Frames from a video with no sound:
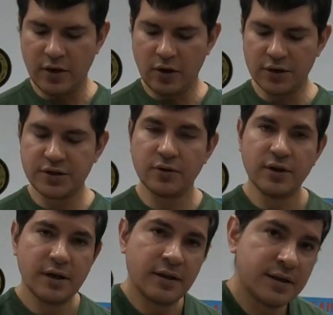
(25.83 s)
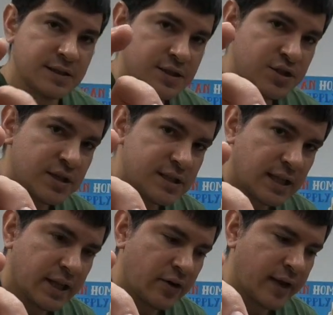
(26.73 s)
Also, this is just a
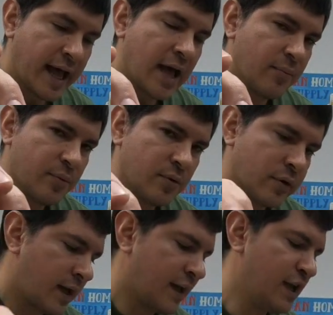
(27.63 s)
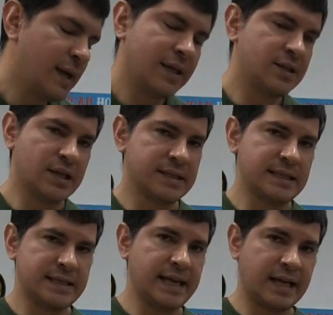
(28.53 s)
little cap, okay? It
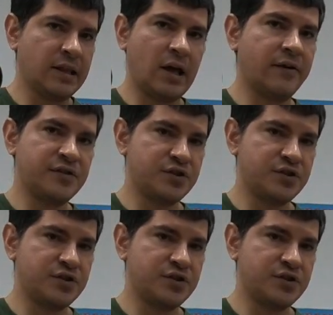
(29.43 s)
doesn't take a lot of